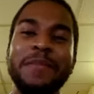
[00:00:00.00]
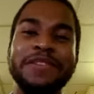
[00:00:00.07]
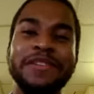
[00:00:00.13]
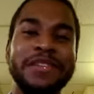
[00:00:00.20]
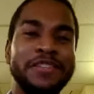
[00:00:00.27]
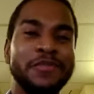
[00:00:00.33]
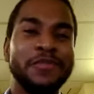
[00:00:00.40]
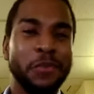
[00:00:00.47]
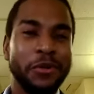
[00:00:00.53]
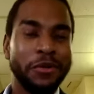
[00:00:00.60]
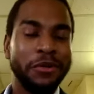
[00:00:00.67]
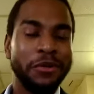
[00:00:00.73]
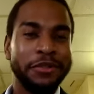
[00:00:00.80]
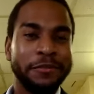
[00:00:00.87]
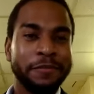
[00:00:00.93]
into this
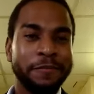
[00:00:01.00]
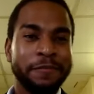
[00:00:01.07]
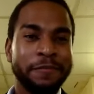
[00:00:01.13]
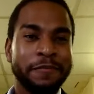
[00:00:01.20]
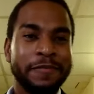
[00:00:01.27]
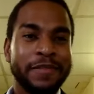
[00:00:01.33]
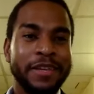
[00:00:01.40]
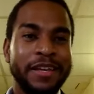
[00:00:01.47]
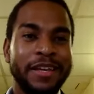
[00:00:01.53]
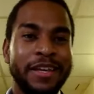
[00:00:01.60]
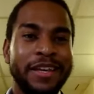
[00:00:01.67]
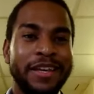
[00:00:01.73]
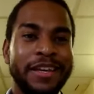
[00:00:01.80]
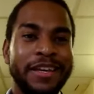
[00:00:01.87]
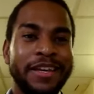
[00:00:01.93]
world.
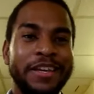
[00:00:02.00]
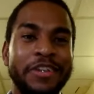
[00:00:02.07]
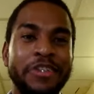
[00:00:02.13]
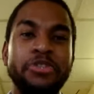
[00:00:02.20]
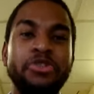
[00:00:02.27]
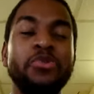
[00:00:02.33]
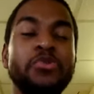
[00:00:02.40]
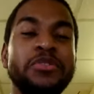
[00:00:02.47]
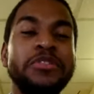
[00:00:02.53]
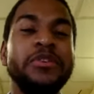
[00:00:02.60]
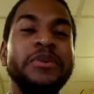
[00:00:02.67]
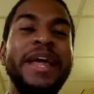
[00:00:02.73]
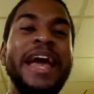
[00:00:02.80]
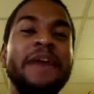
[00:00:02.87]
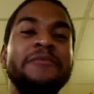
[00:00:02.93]
You
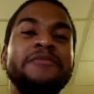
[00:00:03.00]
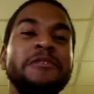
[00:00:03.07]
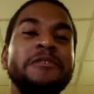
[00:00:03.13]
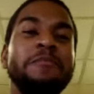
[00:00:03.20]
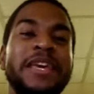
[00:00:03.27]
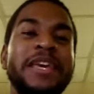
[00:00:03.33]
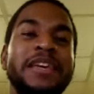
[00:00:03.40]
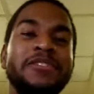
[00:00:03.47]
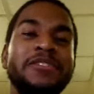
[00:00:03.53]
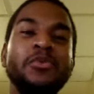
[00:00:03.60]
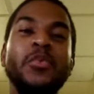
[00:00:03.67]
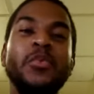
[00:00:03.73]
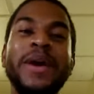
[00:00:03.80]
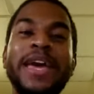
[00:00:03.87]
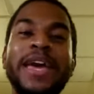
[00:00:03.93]
don't have to be the
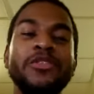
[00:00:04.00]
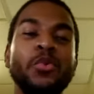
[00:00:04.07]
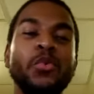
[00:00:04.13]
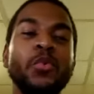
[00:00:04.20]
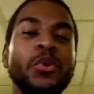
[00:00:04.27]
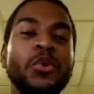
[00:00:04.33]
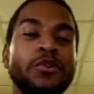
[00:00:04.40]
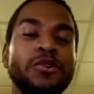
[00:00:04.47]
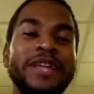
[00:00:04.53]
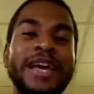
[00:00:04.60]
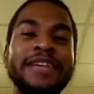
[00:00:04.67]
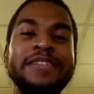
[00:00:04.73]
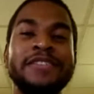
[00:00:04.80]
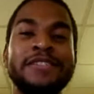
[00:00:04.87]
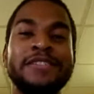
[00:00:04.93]
way the world
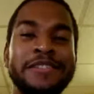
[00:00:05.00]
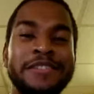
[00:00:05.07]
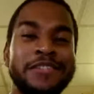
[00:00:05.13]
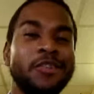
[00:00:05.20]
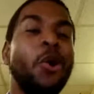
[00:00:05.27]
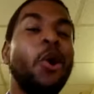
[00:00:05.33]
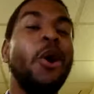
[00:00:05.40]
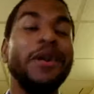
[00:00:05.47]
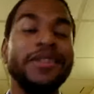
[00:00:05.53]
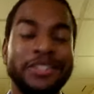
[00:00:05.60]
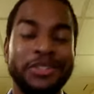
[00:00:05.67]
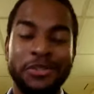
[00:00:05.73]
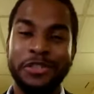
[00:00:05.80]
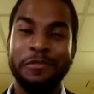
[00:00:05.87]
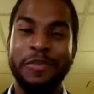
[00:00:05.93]
has taught
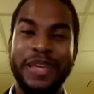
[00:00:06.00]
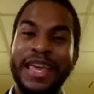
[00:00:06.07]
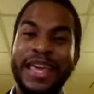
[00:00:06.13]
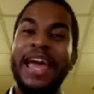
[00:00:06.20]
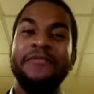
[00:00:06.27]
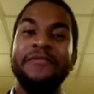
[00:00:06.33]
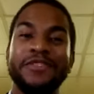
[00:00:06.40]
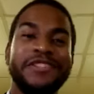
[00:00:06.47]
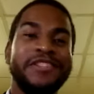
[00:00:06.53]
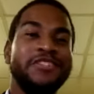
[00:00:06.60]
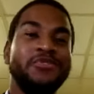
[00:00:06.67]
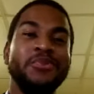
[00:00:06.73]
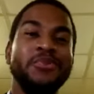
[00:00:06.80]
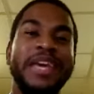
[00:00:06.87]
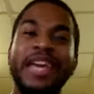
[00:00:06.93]
you to be ever
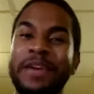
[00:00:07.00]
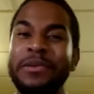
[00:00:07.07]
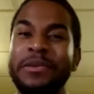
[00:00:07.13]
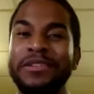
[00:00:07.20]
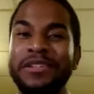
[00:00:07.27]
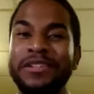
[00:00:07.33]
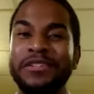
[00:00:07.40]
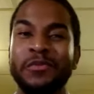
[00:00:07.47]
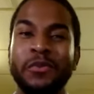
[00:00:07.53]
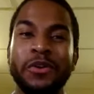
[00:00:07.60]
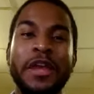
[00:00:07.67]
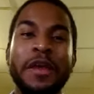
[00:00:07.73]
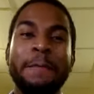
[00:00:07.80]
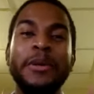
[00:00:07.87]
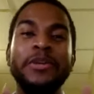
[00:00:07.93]
since you came into this world,
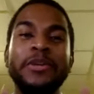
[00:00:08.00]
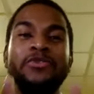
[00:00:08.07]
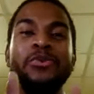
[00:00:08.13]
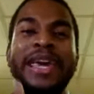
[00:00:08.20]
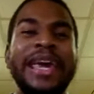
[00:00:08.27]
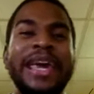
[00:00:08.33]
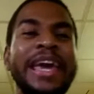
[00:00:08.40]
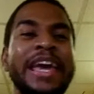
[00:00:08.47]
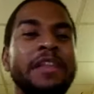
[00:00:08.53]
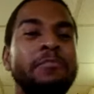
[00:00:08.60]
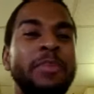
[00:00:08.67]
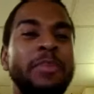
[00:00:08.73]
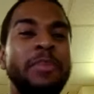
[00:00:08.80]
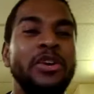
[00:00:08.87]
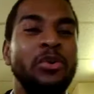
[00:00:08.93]
but you can
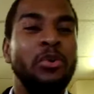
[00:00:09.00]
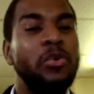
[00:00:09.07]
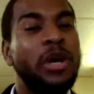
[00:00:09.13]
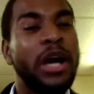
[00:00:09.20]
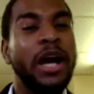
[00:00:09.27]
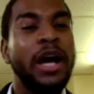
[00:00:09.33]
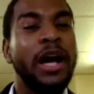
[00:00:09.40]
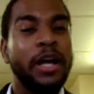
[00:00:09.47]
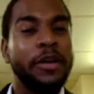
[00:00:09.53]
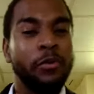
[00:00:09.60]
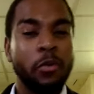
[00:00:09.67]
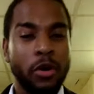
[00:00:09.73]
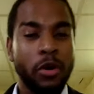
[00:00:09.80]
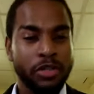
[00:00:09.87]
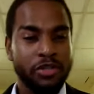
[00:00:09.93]
be who God
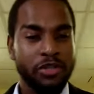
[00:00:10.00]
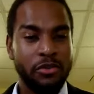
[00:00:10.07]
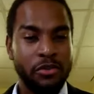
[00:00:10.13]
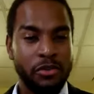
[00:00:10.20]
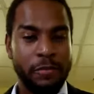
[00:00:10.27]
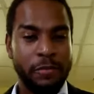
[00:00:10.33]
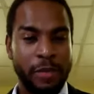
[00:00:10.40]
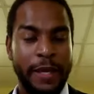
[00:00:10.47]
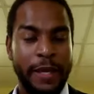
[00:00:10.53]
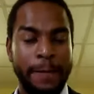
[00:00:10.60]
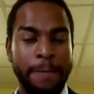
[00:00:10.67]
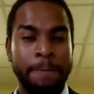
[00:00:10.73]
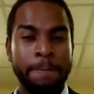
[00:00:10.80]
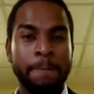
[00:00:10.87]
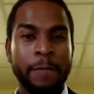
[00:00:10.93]
wants you to be.